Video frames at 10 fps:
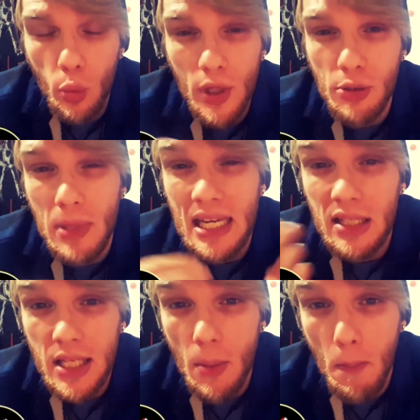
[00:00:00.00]
which
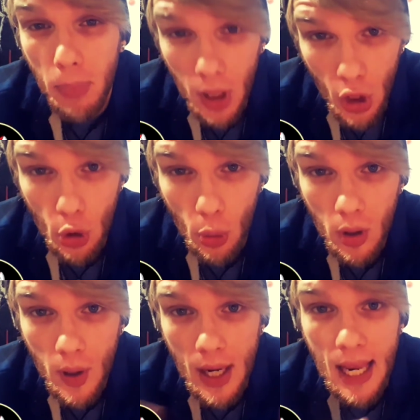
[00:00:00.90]
means blue
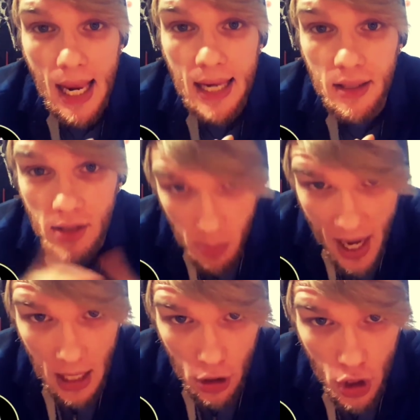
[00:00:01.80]
in
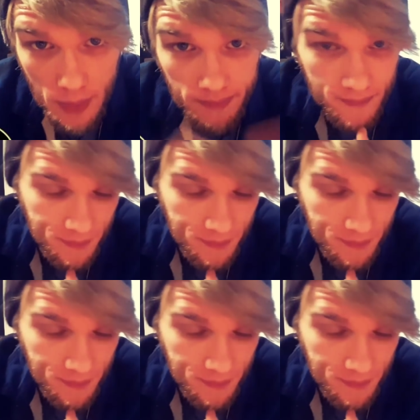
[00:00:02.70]
Spanish.